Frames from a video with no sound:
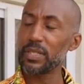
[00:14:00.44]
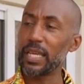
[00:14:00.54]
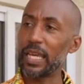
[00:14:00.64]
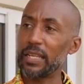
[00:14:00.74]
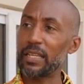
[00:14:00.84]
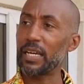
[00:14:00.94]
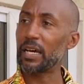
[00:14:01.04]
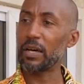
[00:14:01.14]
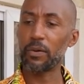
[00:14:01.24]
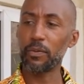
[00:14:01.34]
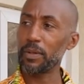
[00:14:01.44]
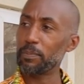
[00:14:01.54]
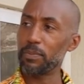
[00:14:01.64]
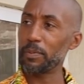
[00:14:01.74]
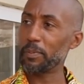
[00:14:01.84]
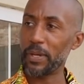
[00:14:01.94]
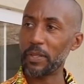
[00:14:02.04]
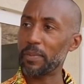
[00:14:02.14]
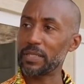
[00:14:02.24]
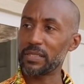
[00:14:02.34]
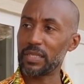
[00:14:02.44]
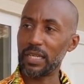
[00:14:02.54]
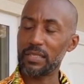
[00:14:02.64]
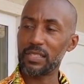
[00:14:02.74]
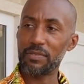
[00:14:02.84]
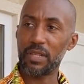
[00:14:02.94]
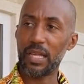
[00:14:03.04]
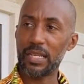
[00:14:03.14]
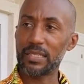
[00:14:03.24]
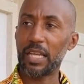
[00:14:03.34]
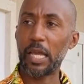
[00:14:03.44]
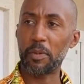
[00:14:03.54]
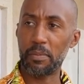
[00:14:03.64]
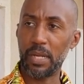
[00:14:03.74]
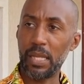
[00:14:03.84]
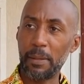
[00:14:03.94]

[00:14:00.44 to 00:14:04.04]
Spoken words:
and we prepare them on site. It saves a lot of time and money.